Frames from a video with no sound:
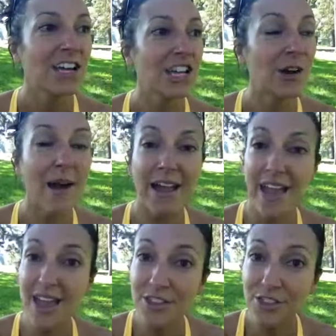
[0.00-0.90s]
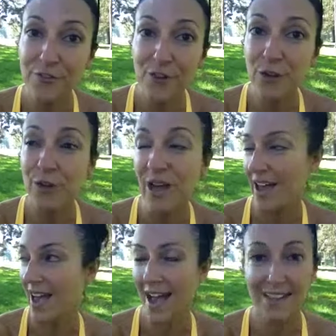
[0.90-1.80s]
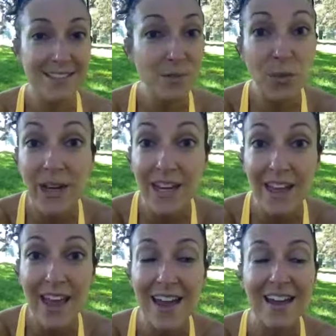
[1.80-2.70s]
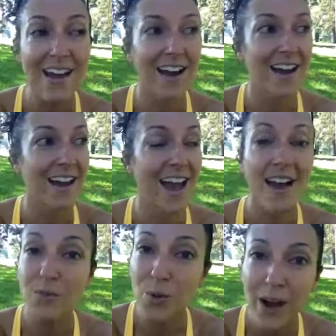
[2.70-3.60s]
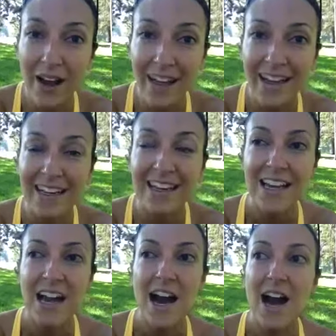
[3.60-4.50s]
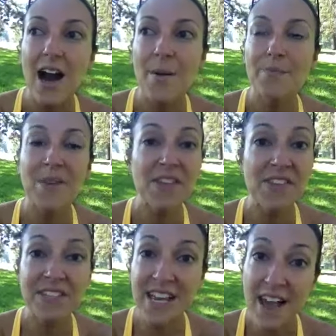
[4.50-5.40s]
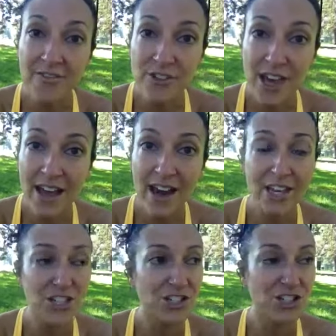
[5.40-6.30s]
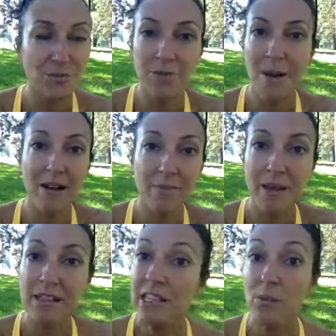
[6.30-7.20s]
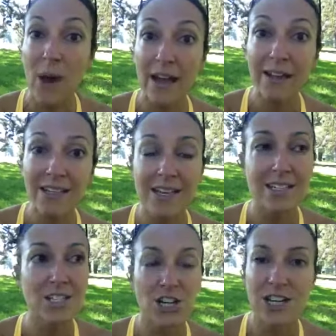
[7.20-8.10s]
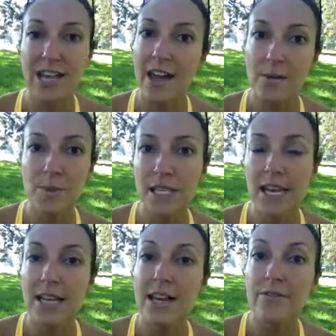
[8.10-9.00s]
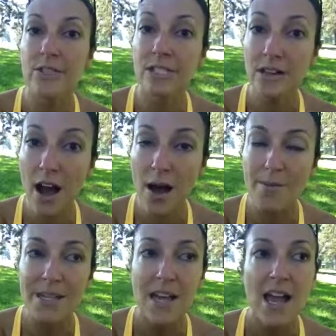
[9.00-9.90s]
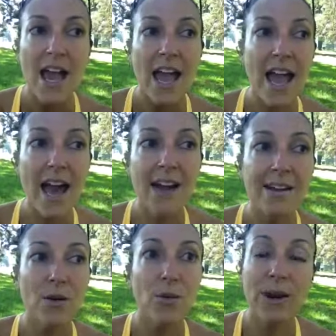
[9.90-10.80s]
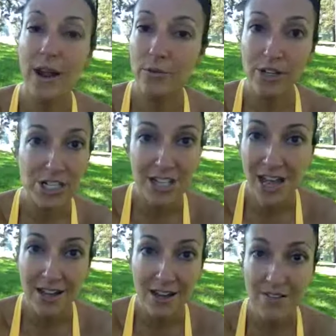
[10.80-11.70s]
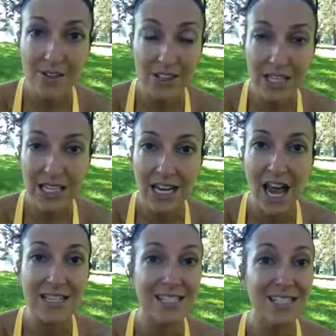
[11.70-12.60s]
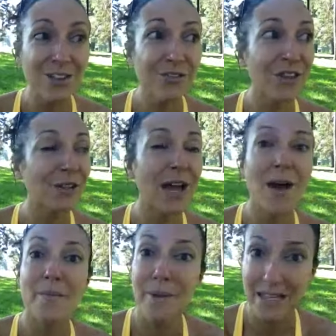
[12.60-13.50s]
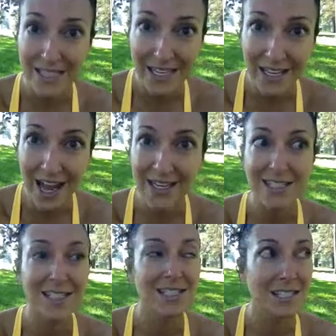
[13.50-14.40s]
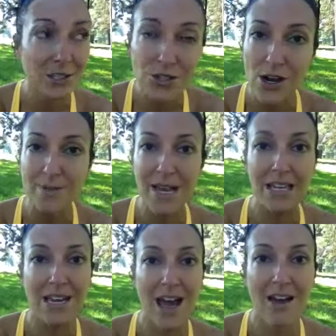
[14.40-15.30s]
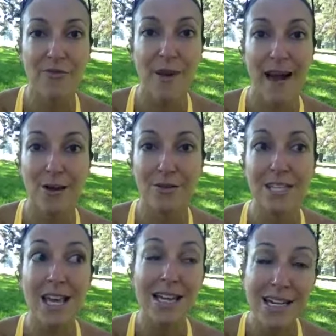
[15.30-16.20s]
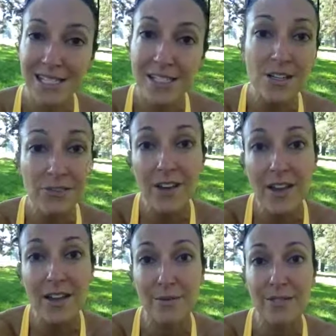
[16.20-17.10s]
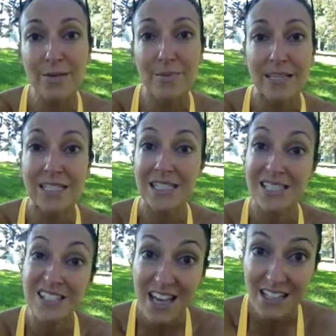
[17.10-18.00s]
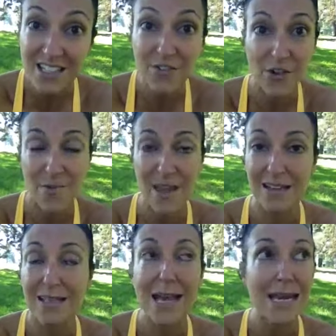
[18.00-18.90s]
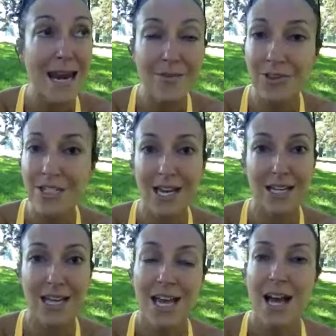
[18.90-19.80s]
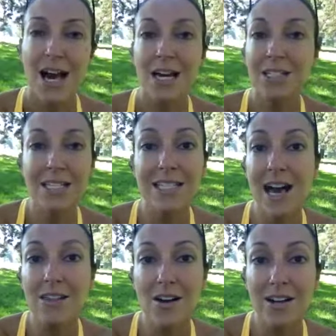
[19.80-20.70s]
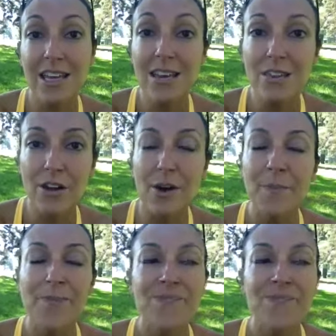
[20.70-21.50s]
I ate the food, I had some wedding cake, I had wine, and then the day after that I just jumped back on my clean wagon and I started again, almost like I had never stopped. And when I reached the end of clean, I still felt amazing. I'd still dropped 8.5 pounds, and I still felt like it was a big success for me because I had never done a cleanse that long either.